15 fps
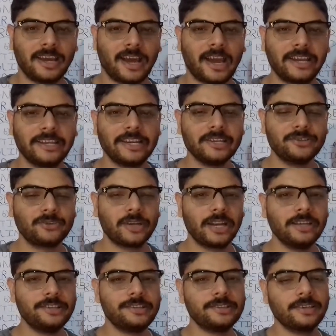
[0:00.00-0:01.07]
Hi dear
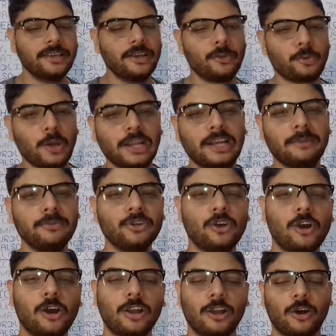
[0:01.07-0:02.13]
students, welcome you
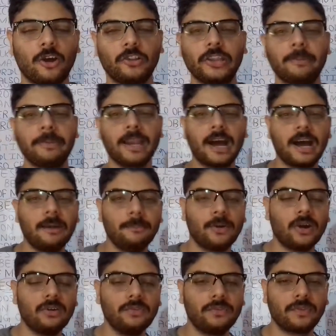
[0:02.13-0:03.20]
all on the behalf
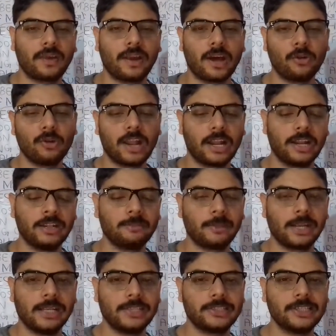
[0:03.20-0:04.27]
of Rahul
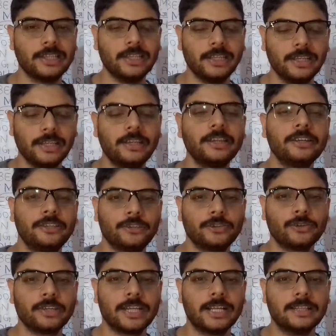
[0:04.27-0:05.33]
Biology
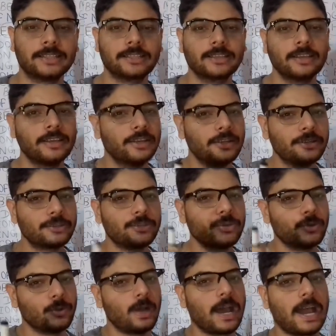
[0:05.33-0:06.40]
Tutorials.
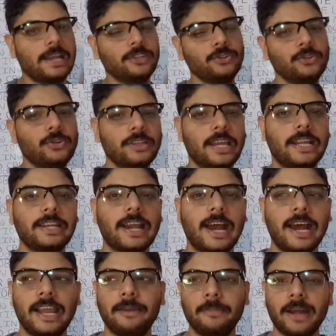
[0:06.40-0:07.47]
So as you know that
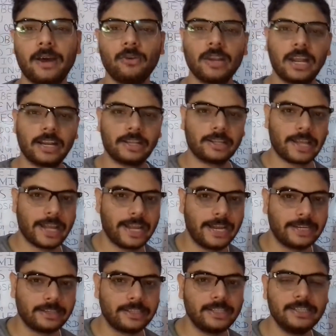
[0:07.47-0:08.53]
I am Rahul
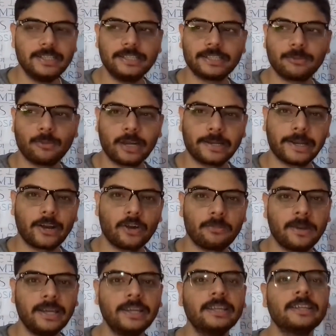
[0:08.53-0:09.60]
and this is somewhat around
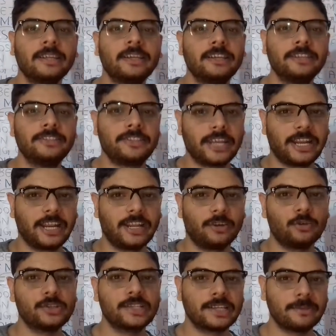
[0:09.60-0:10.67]
my channel
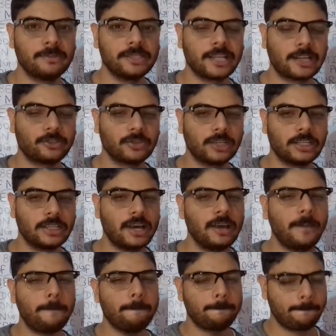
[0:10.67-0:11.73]
whose name is actually the